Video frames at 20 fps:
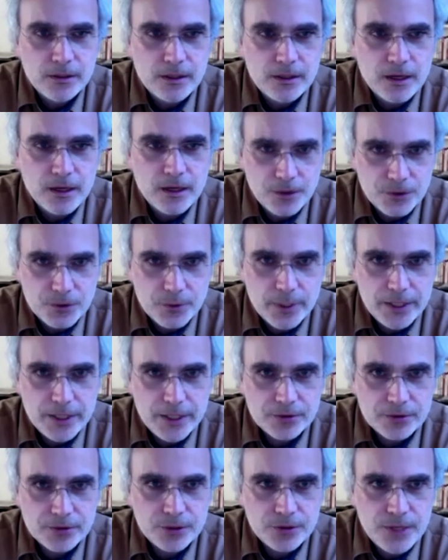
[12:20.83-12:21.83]
all the way
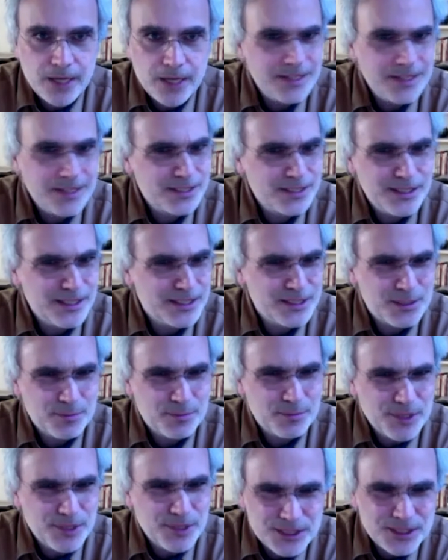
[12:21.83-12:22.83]
through, not necessarily
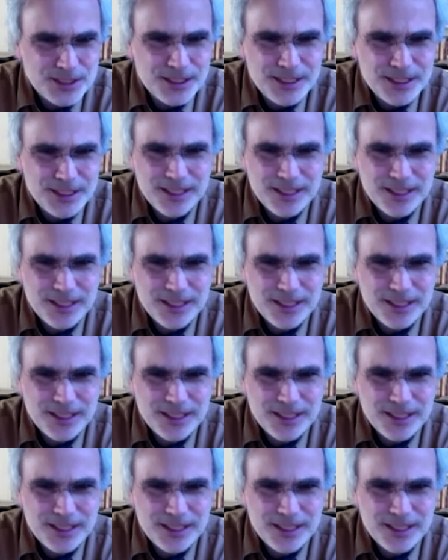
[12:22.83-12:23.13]
explicitly.